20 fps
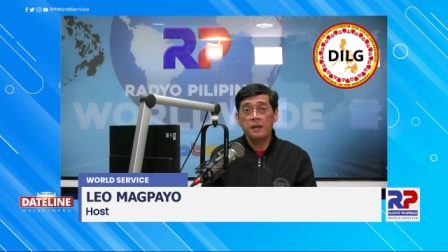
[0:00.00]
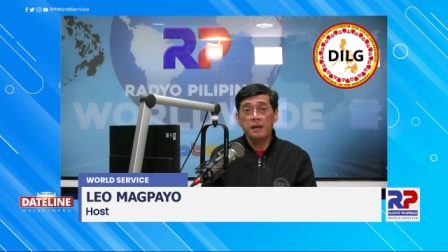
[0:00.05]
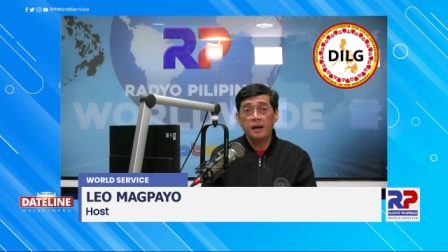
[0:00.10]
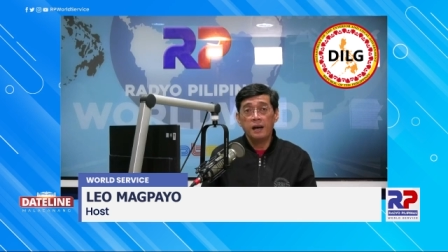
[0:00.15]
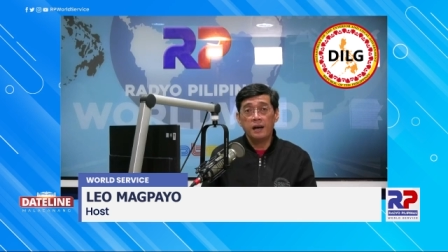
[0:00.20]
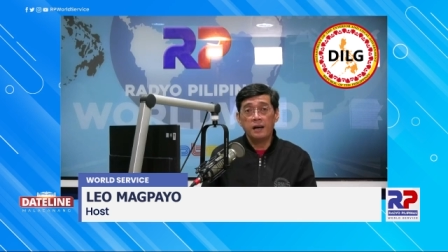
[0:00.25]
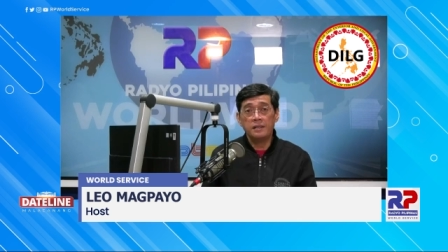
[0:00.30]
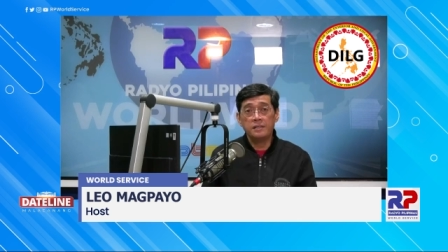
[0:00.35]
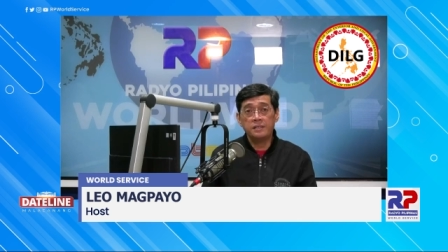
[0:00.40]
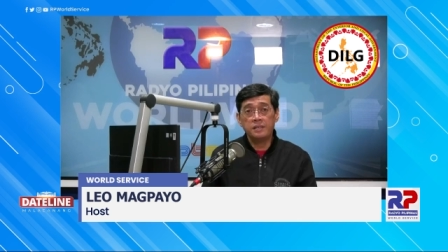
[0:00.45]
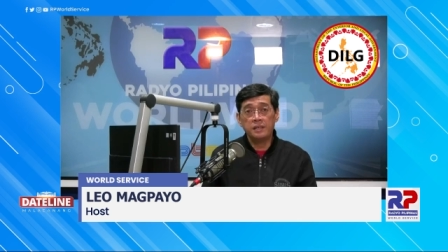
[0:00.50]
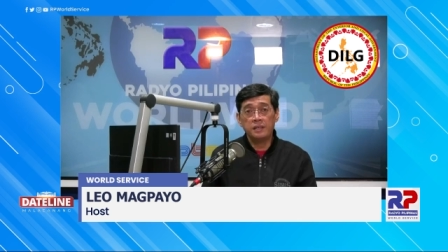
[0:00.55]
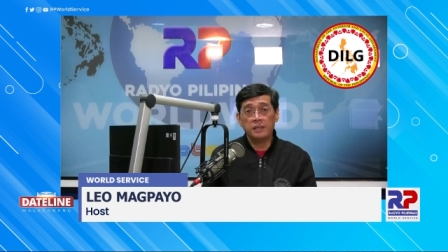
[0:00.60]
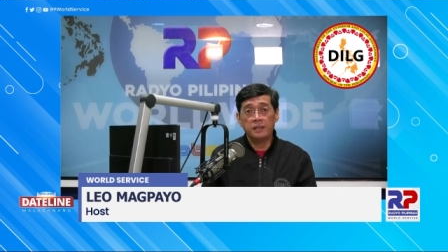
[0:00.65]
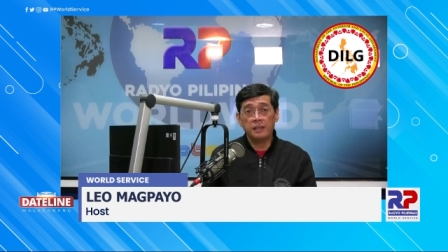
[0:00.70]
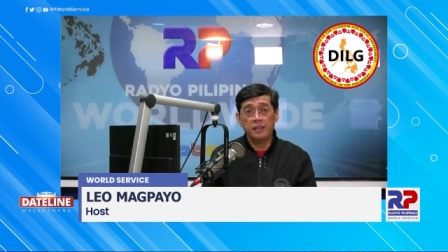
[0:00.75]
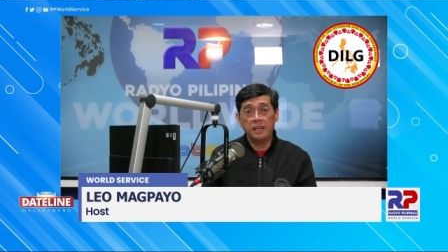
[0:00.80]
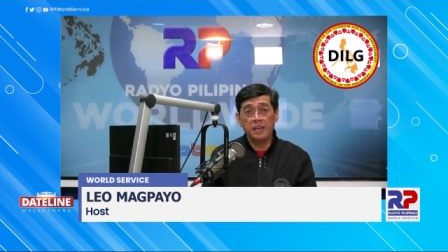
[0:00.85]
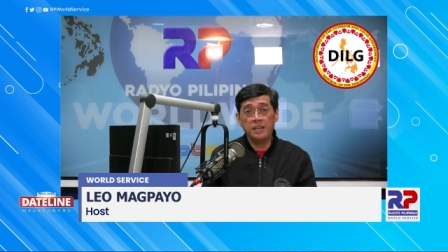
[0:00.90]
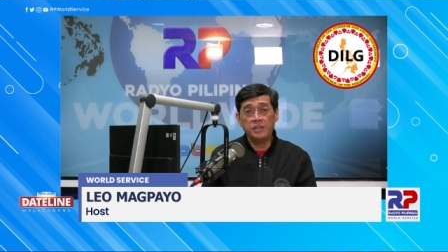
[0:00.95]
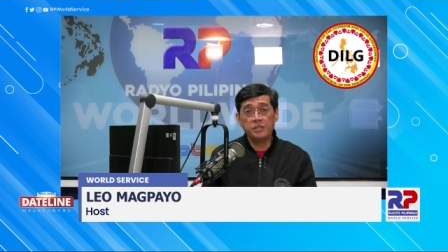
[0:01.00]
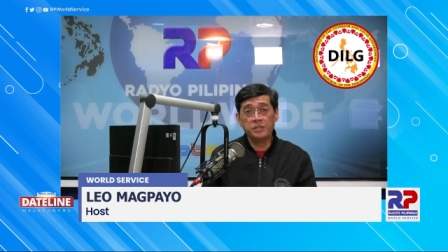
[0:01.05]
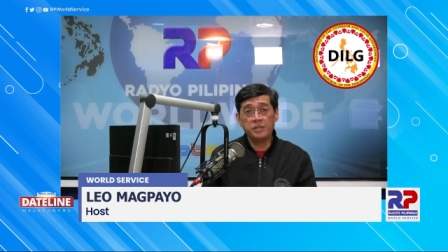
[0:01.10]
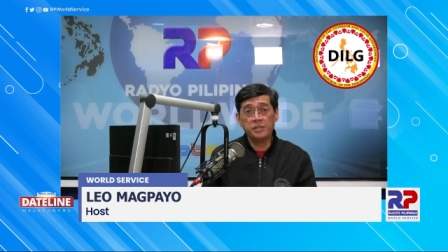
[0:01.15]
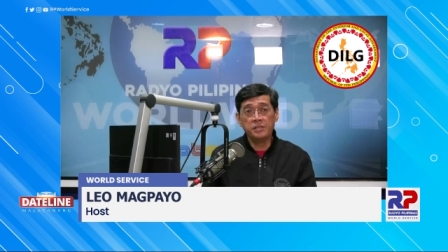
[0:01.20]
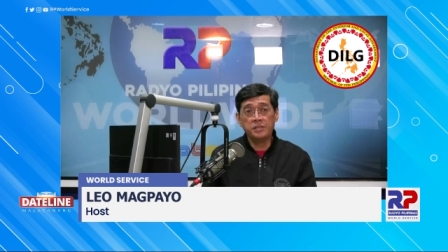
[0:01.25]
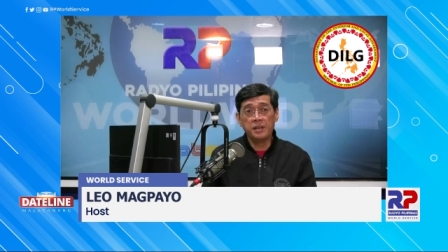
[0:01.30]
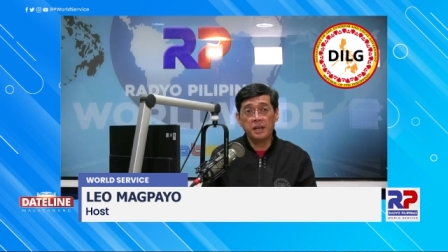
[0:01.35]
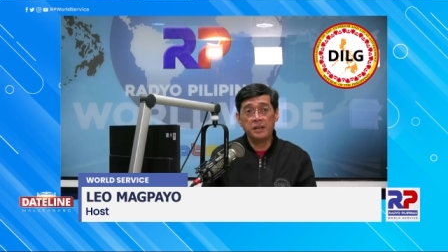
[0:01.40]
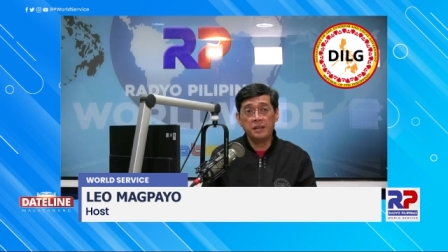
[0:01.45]
until Easter
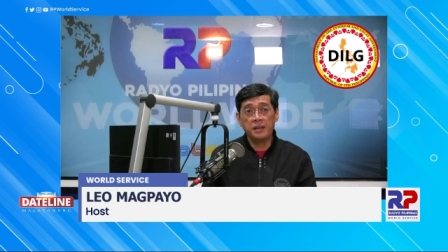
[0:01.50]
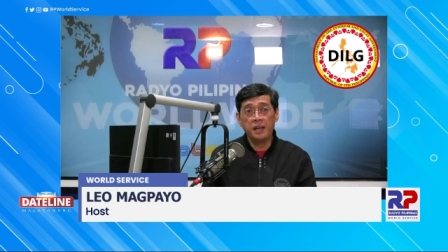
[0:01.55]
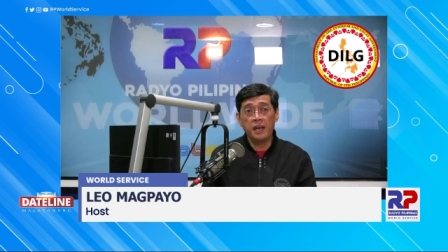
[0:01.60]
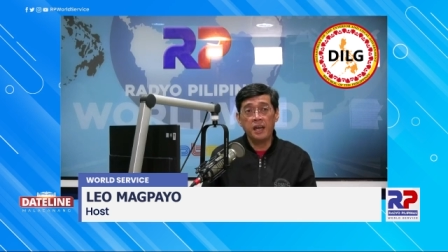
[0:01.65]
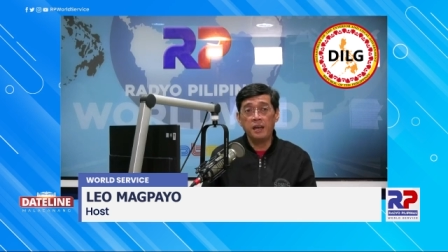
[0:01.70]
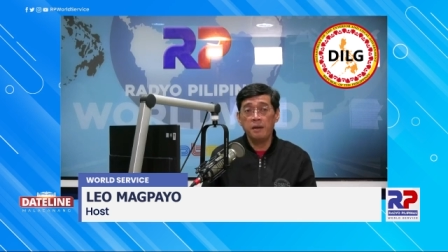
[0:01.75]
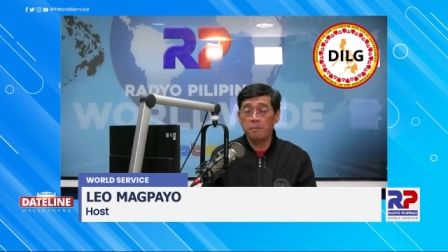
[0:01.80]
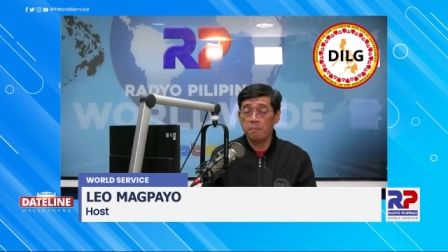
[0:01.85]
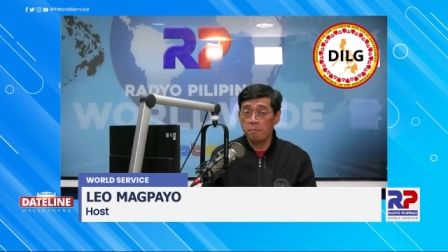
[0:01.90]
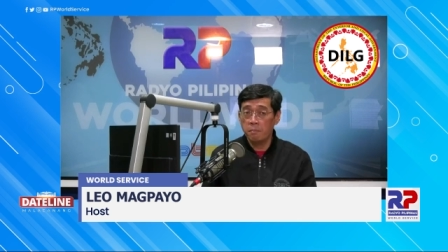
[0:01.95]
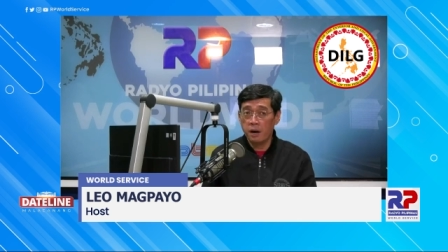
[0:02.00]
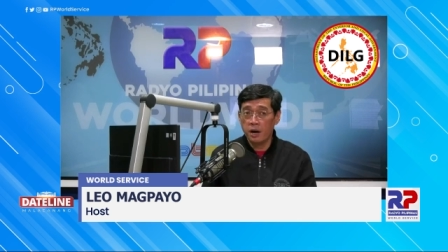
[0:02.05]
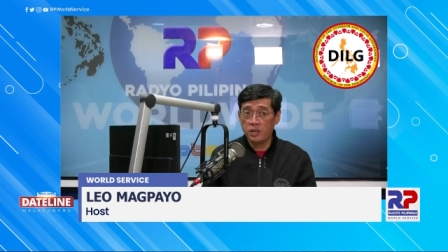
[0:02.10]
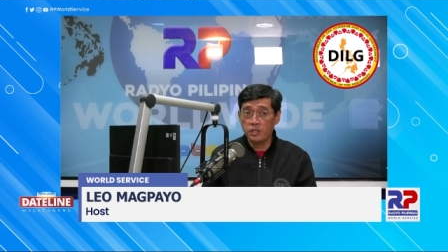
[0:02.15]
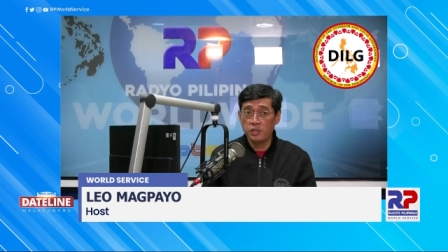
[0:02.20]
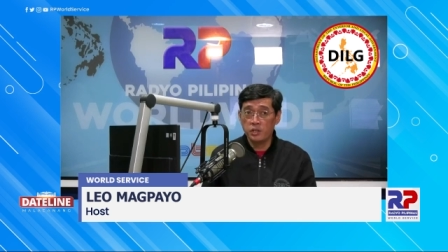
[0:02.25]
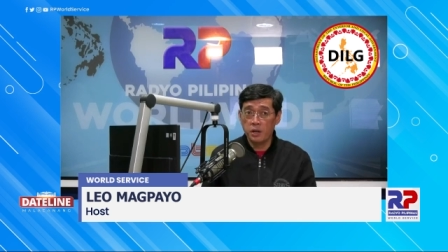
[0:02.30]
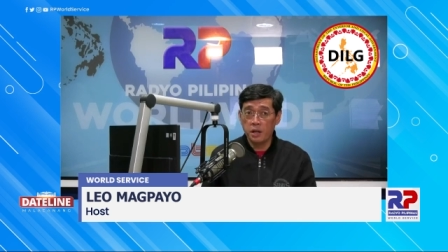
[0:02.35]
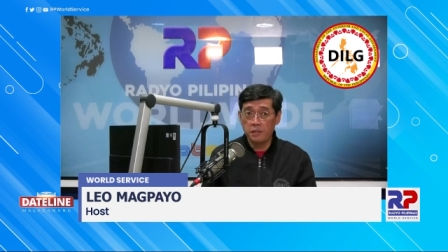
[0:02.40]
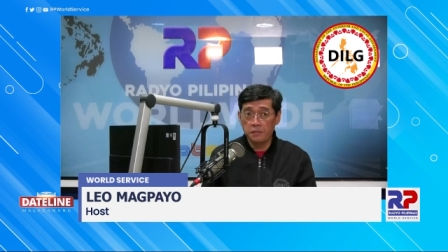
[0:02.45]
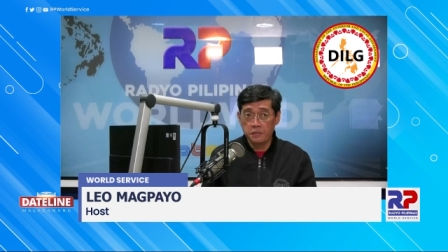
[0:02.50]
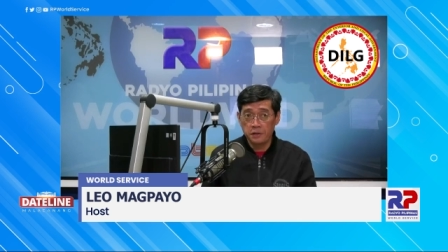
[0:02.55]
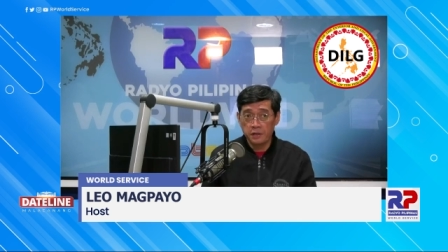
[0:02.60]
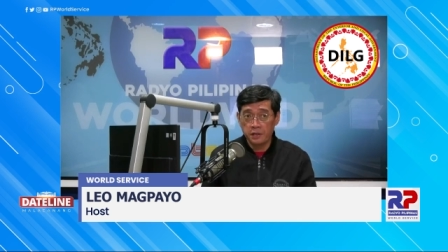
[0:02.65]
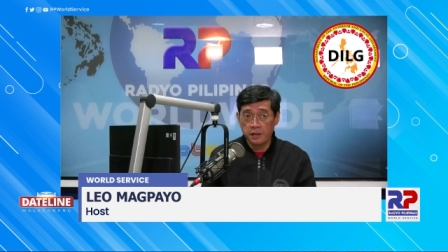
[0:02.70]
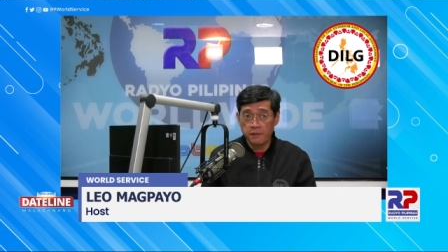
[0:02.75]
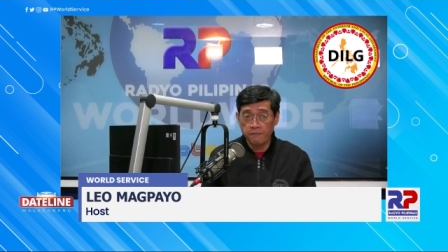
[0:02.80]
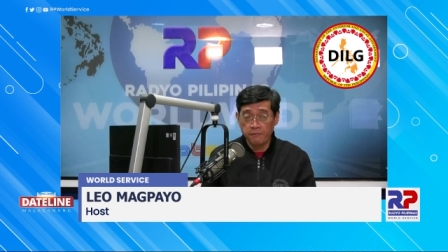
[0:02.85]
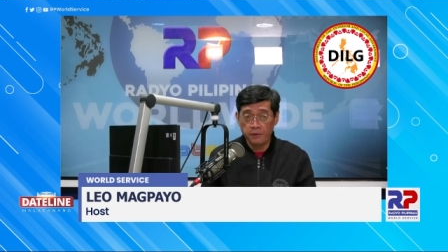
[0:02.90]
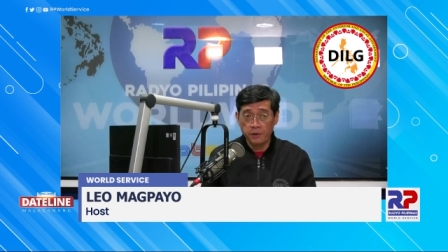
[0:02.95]
Sunday, March
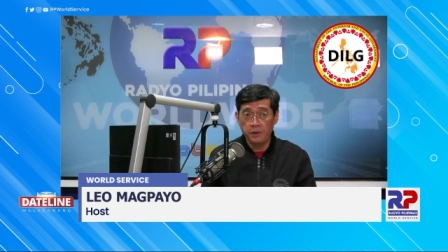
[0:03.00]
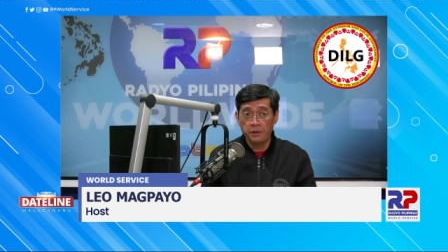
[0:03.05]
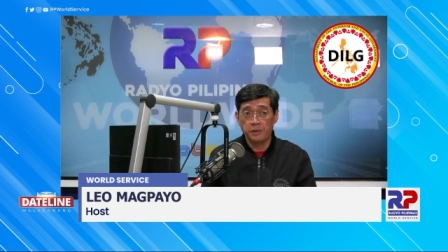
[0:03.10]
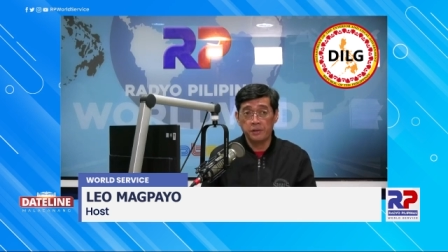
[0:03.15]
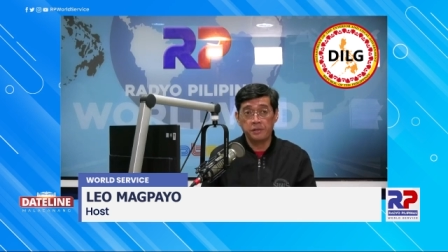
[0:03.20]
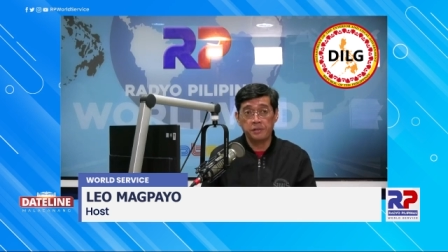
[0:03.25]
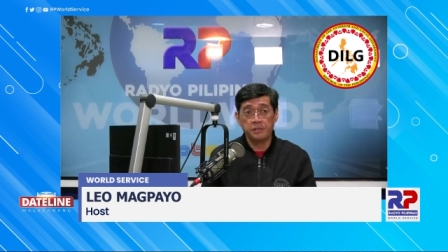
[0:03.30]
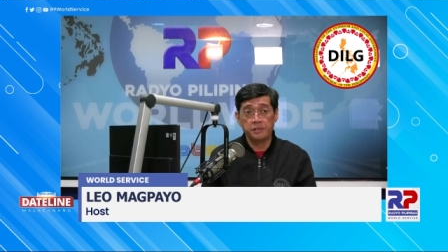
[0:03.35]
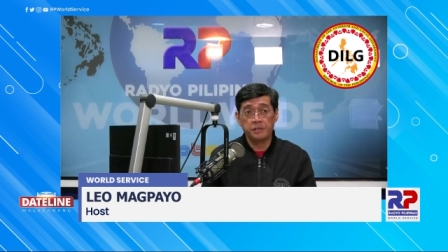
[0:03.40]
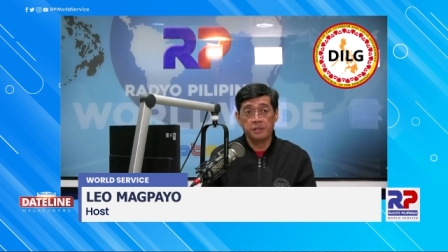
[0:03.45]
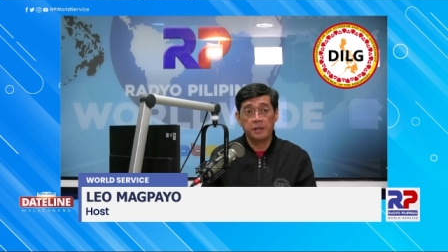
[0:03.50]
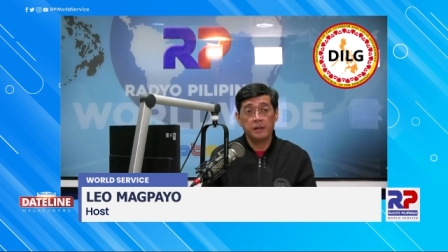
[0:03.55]
31st.